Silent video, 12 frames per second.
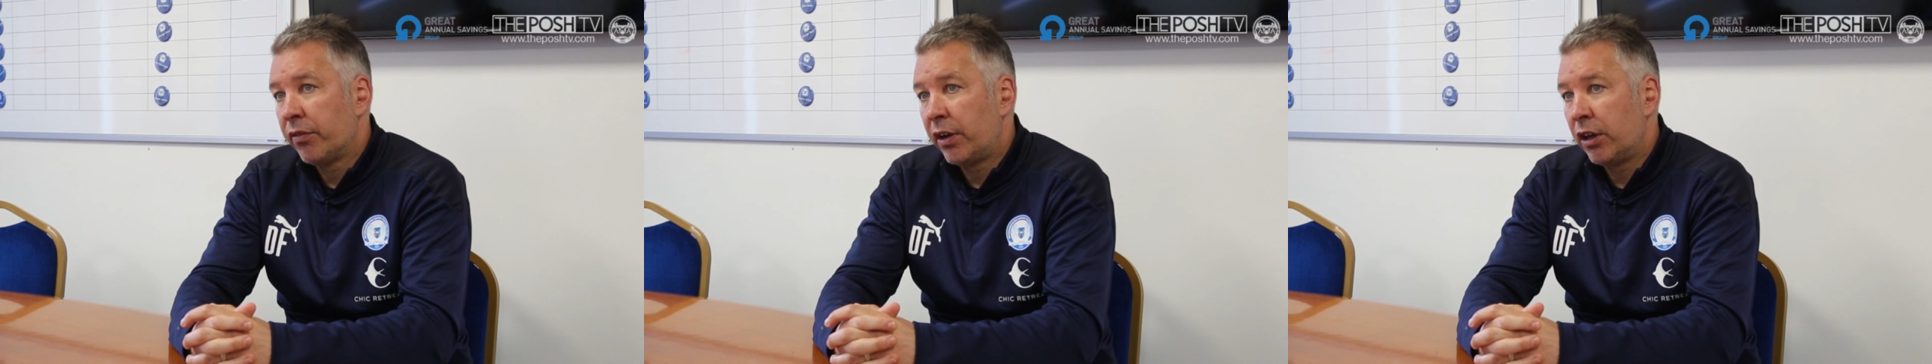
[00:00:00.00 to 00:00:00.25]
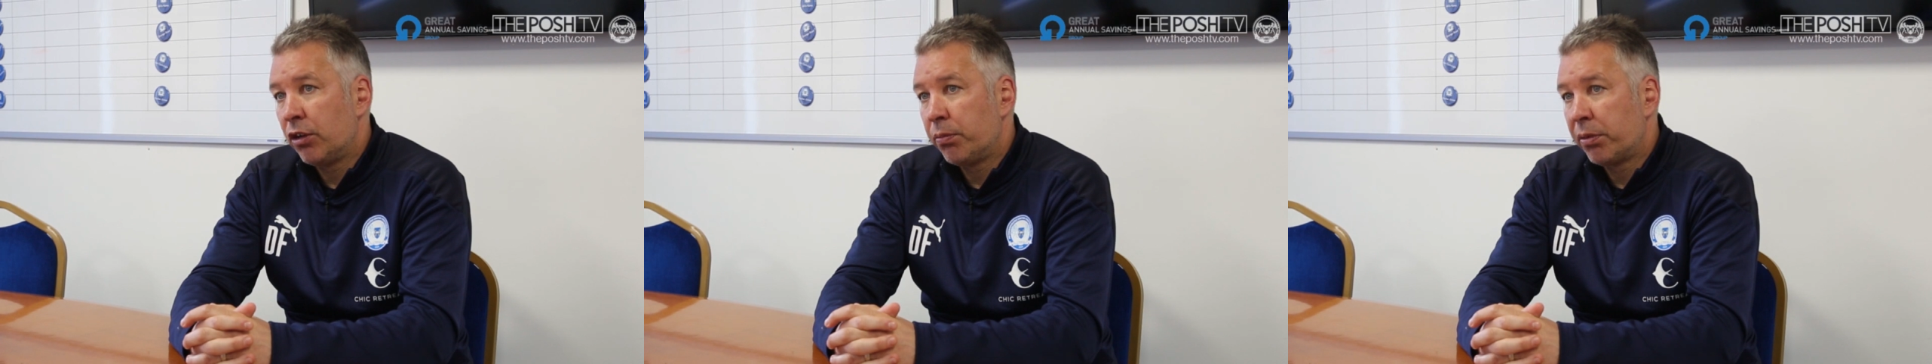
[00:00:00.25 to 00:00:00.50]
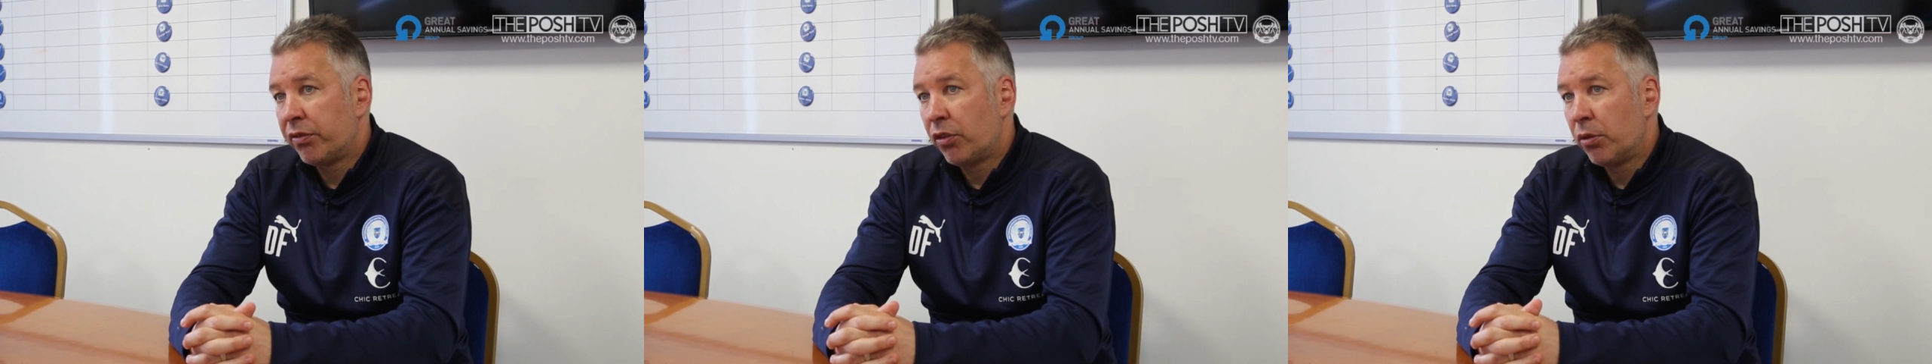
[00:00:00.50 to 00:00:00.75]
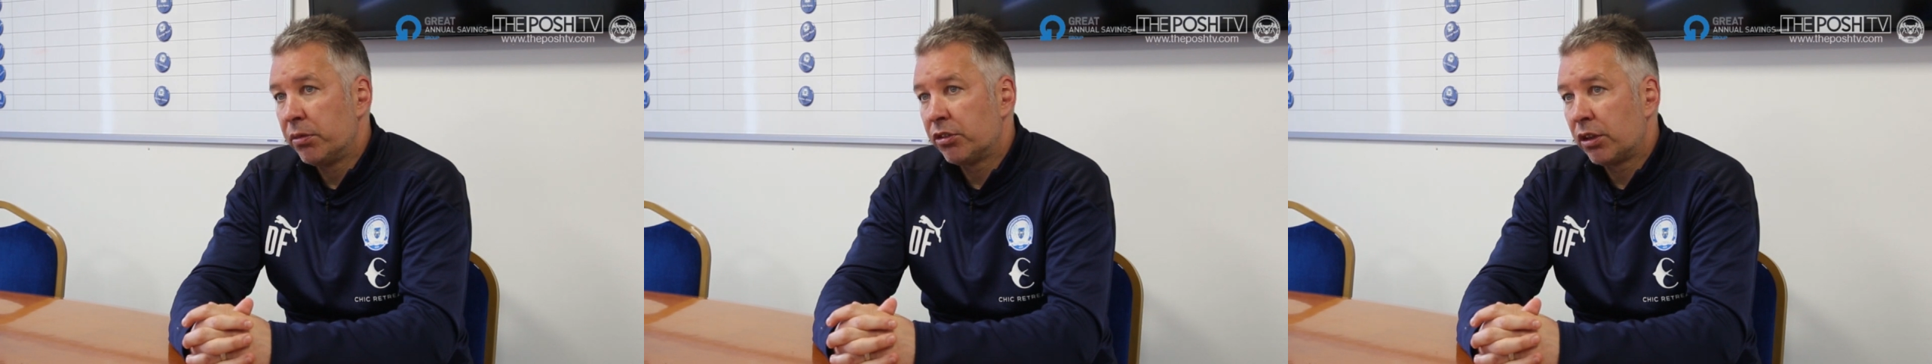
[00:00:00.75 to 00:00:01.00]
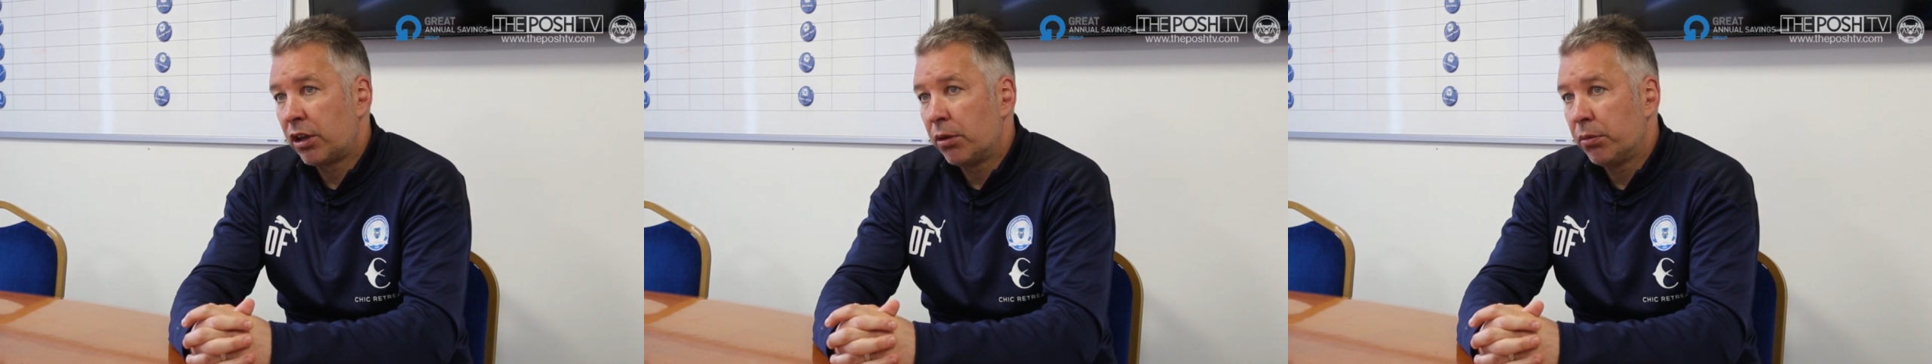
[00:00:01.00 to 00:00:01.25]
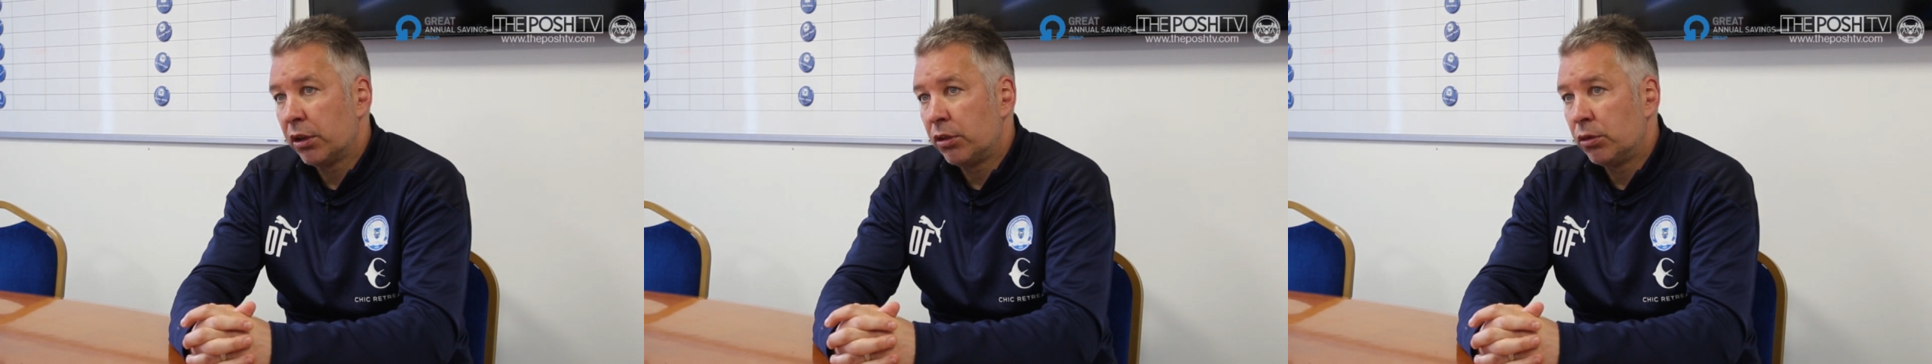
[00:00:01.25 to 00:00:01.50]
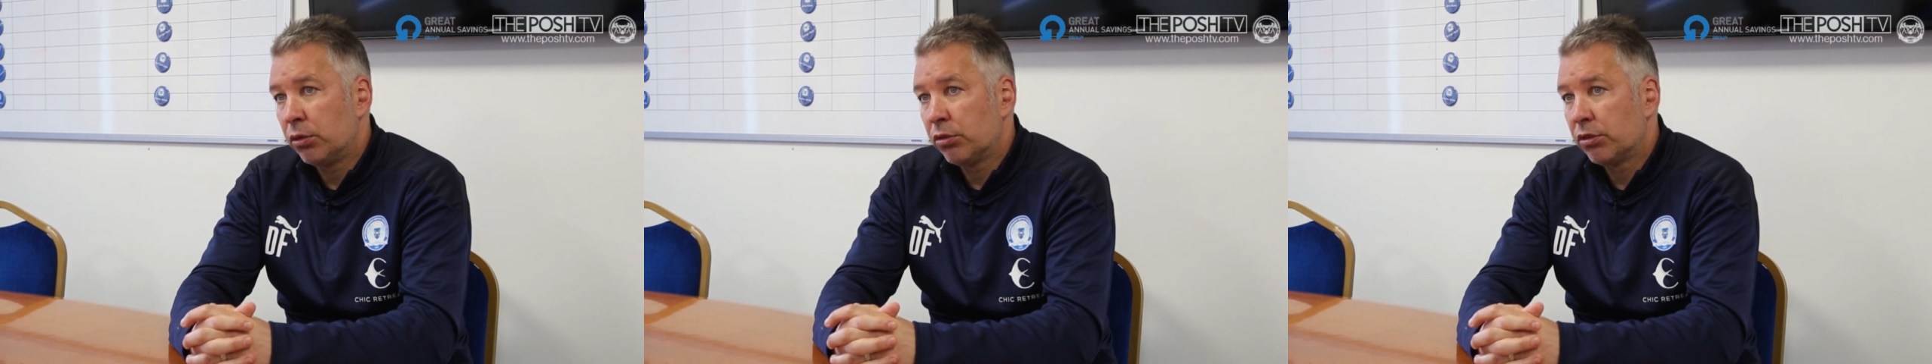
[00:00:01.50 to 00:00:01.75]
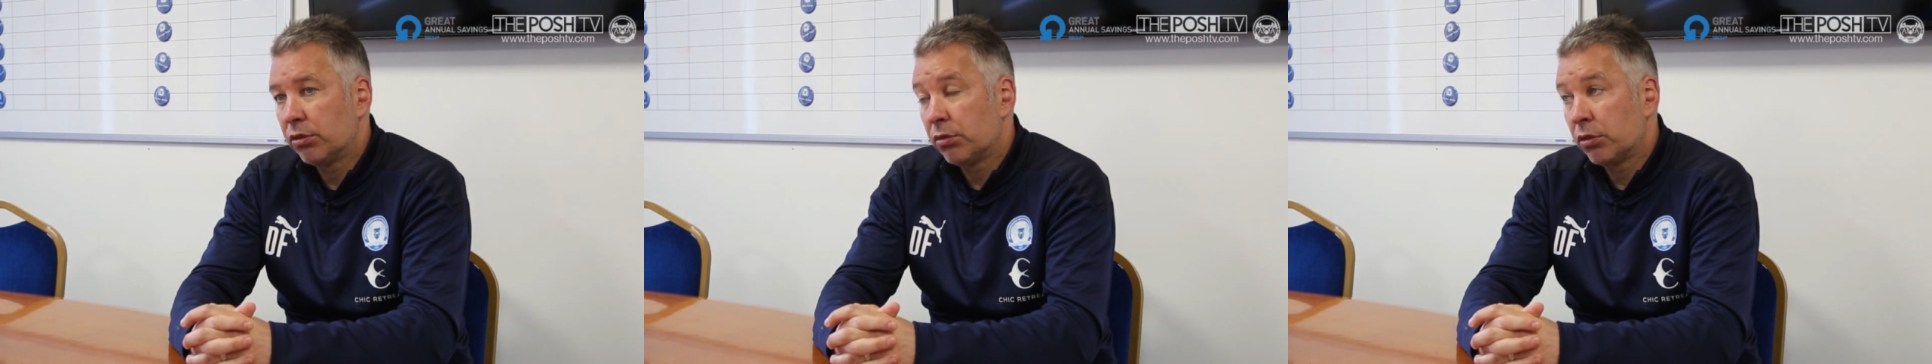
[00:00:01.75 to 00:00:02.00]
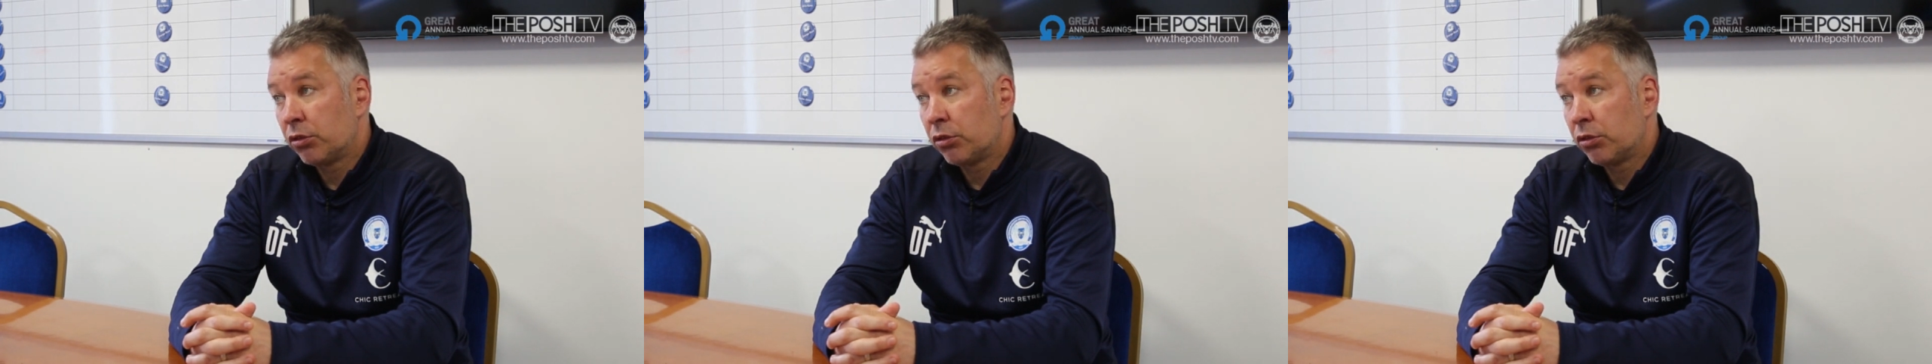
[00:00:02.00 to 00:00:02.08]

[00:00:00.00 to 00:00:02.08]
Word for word: a, very good performance and a couple of goals,